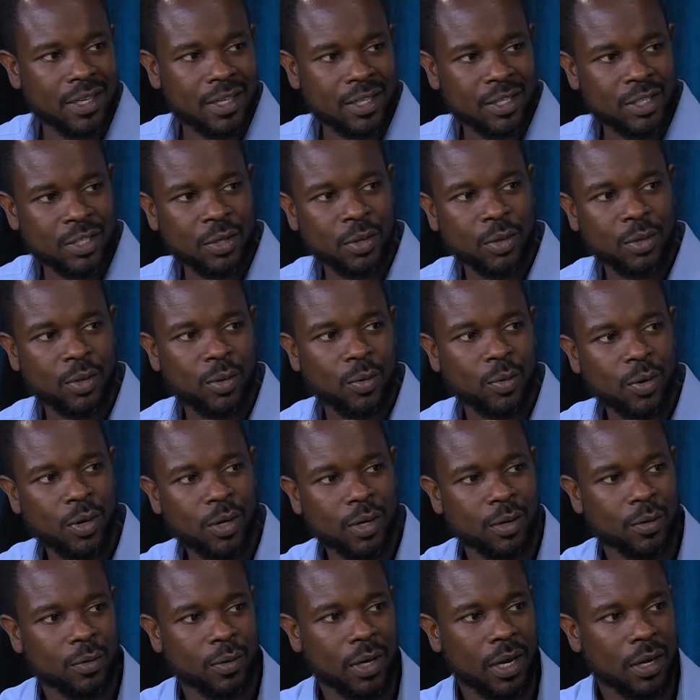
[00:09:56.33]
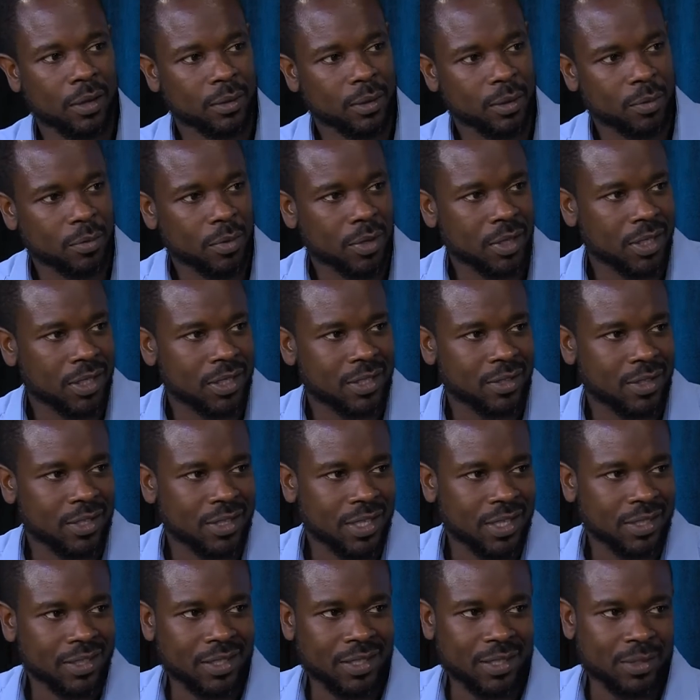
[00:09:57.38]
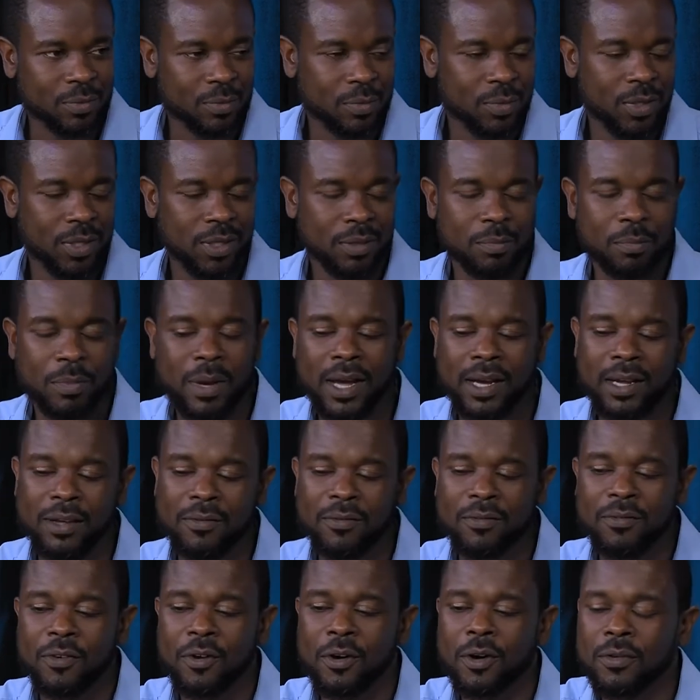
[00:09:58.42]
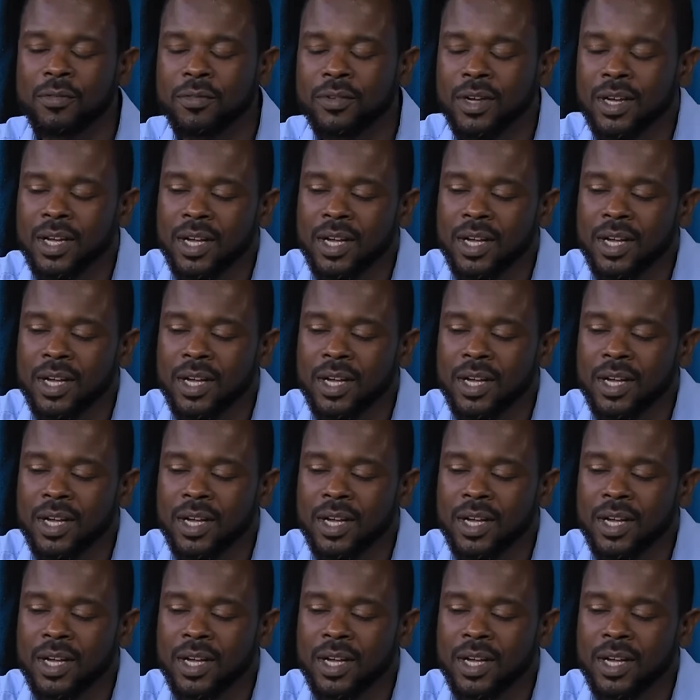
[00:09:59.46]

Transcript: show the work without the money. So it's like this big back and forth.